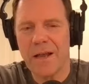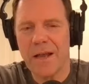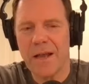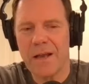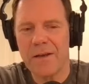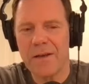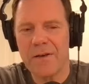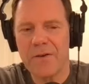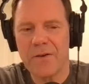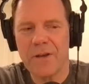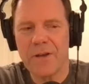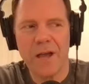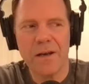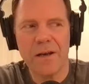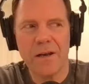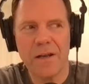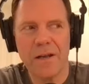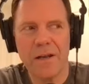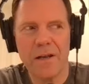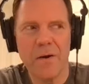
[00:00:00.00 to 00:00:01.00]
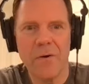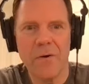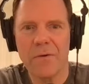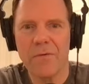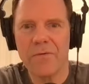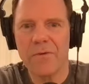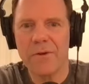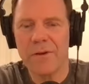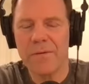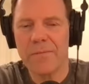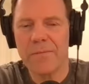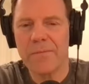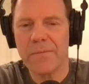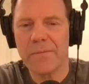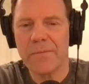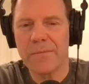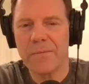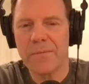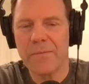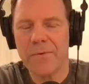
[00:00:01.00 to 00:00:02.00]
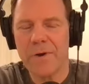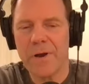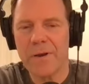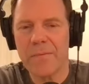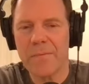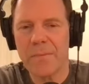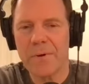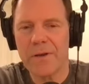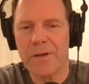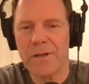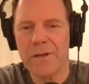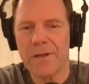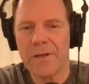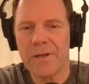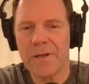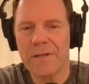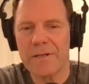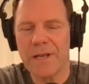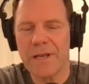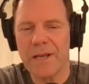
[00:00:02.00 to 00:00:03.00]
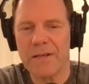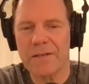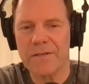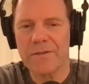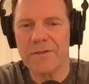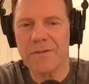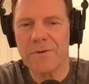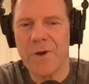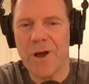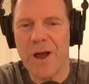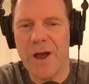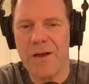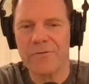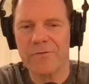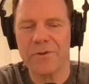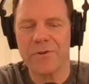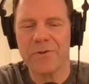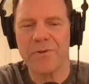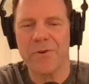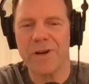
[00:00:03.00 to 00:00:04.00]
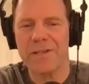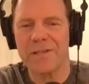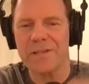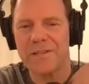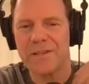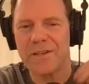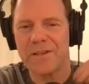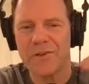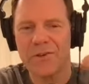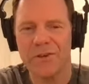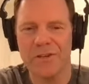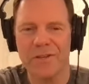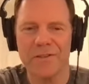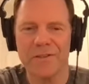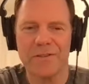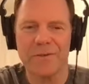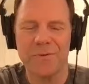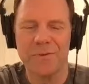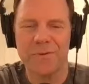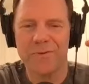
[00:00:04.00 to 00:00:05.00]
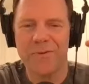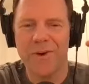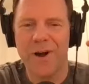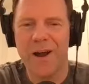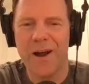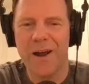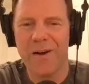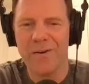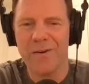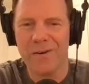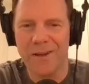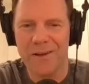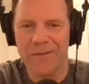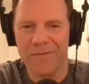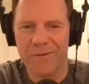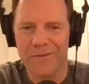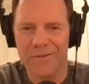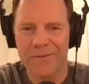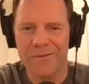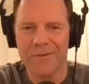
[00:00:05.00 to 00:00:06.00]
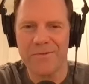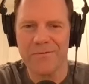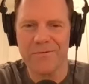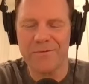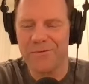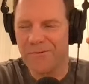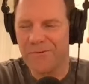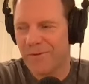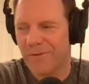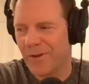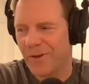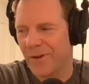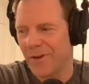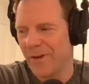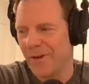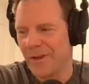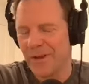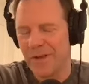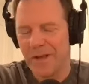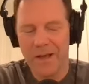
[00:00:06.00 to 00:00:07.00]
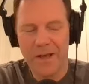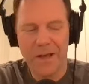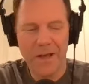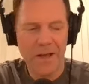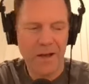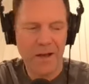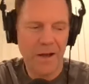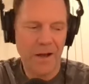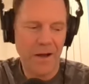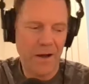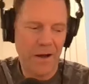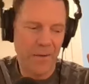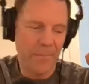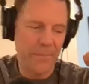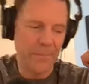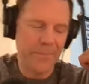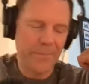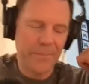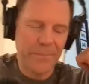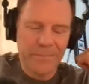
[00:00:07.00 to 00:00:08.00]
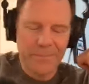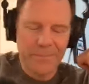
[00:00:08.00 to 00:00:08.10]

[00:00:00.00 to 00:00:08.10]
and you can let go of it right but it, it takes you have to transition to higher levels of um,